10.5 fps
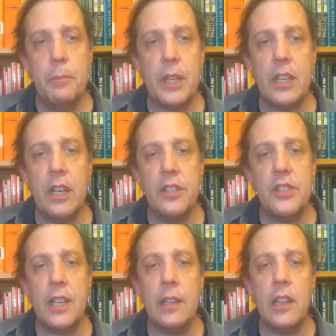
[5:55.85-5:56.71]

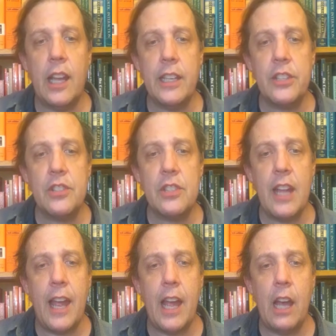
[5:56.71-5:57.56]
because he likes
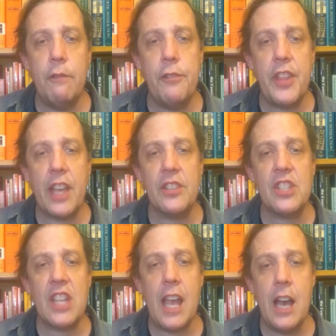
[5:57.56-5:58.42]
to have things
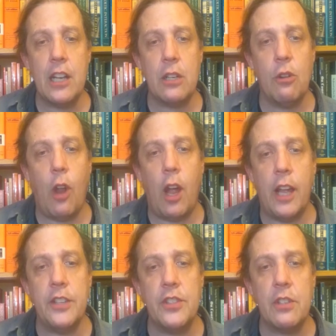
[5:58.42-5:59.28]

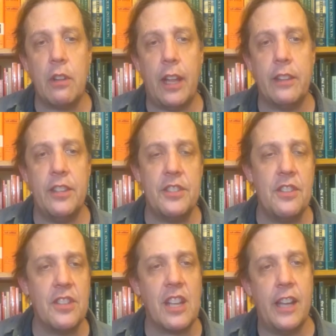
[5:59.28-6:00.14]
categorized, like this
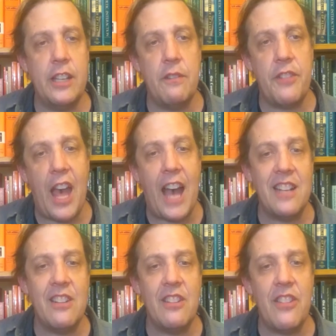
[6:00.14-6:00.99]
is a kind of
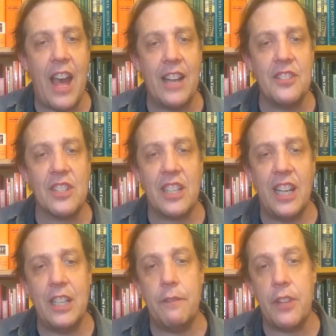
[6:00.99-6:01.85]
that and that is a
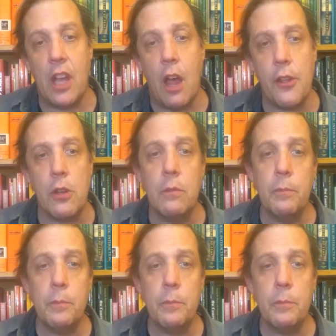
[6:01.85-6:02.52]
kind of the other.